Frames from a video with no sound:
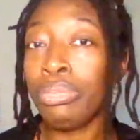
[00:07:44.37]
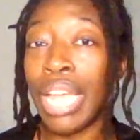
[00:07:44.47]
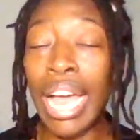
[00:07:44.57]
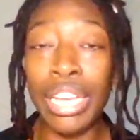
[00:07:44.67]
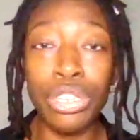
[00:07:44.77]

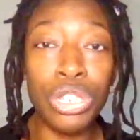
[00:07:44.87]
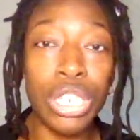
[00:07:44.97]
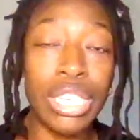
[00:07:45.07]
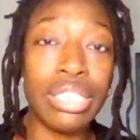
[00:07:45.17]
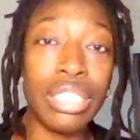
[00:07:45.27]
I
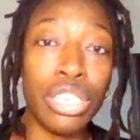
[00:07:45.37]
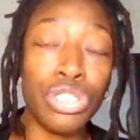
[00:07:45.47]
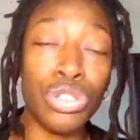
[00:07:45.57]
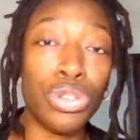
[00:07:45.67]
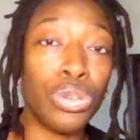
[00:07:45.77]
usually stick
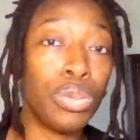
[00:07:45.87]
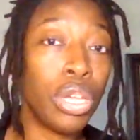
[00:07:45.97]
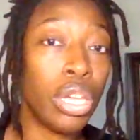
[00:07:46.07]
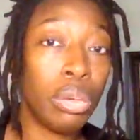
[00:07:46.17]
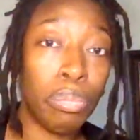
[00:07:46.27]
to
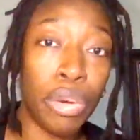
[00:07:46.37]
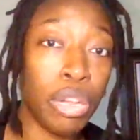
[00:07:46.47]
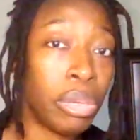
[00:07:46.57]
pretty